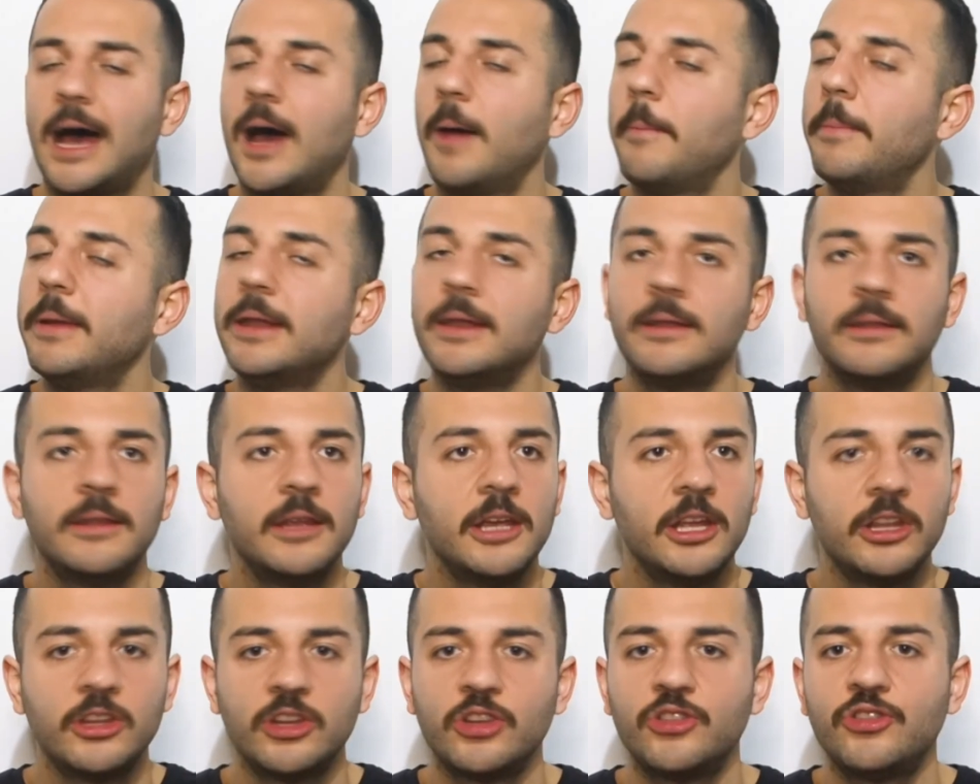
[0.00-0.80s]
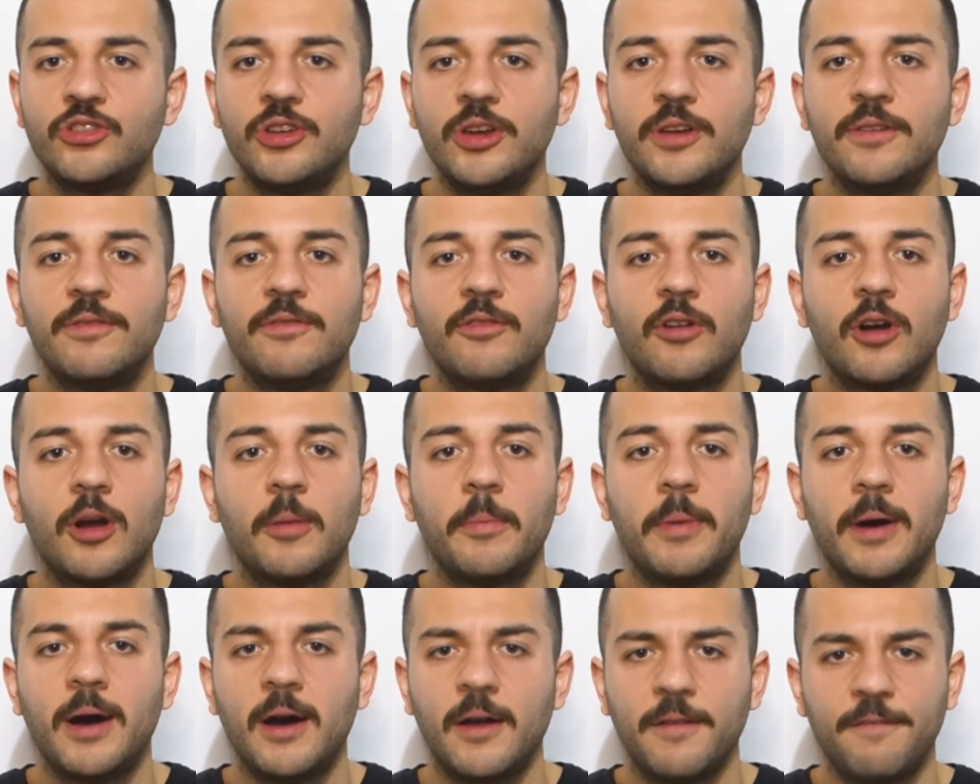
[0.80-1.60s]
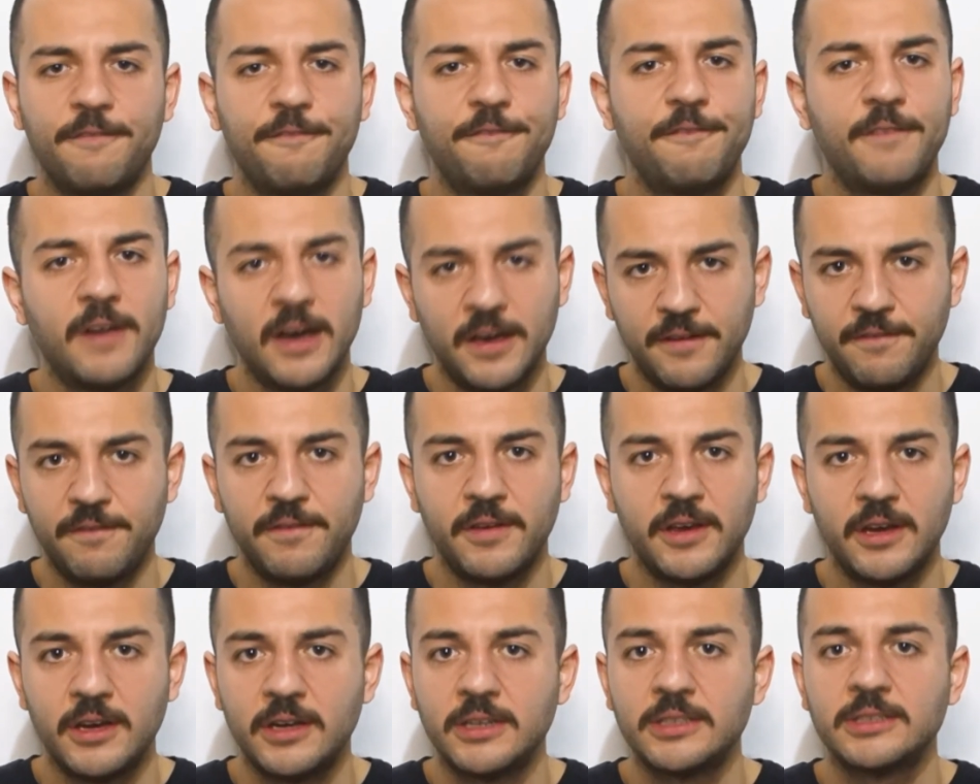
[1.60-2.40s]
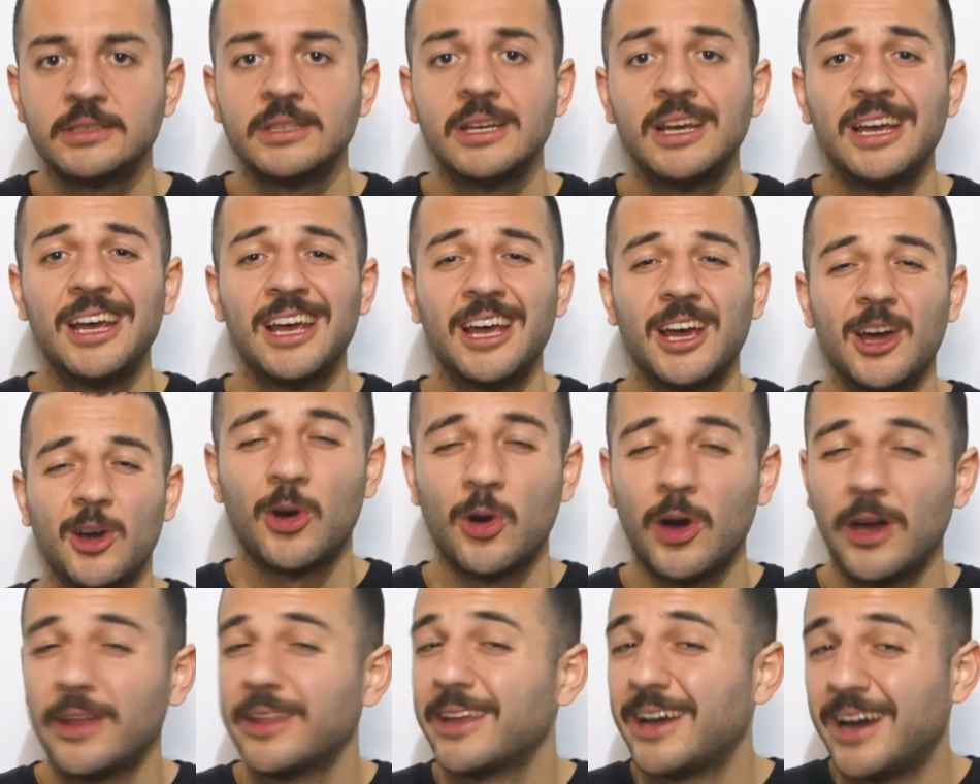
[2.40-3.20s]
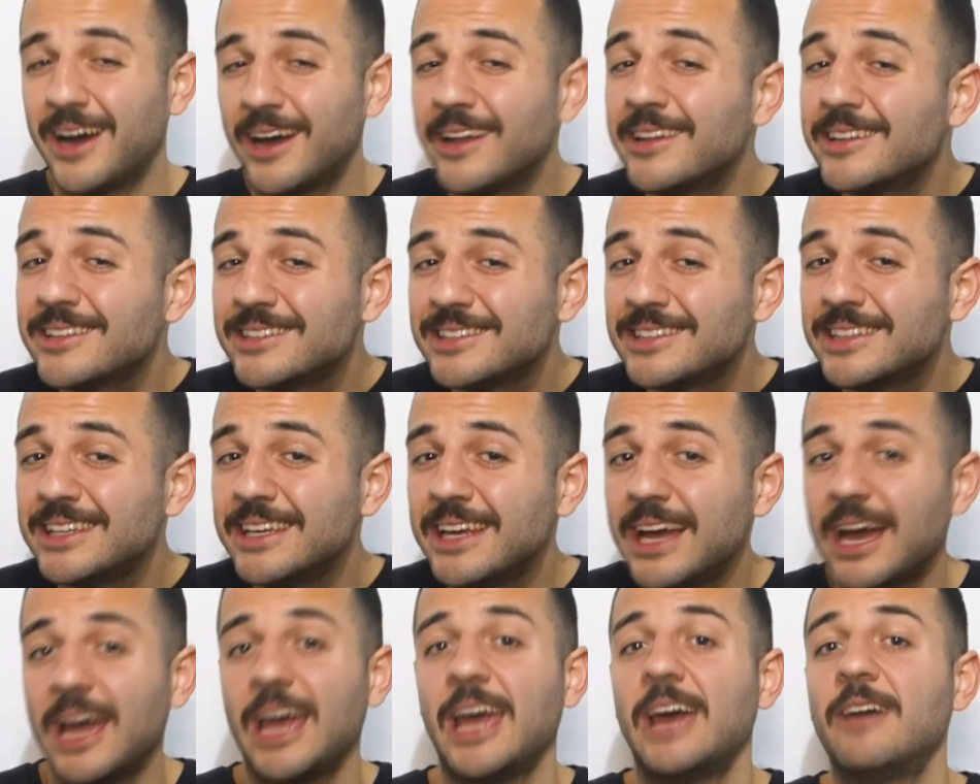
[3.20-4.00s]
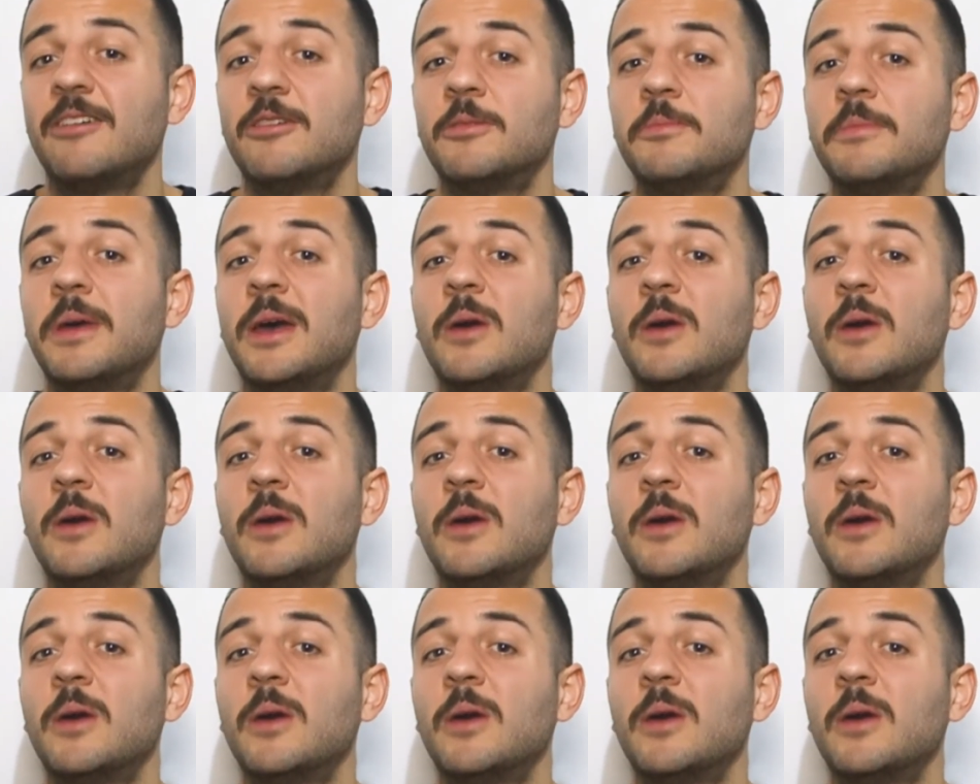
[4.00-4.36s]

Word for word: I've been in the industry for about 5 years. Quite honestly, I haven't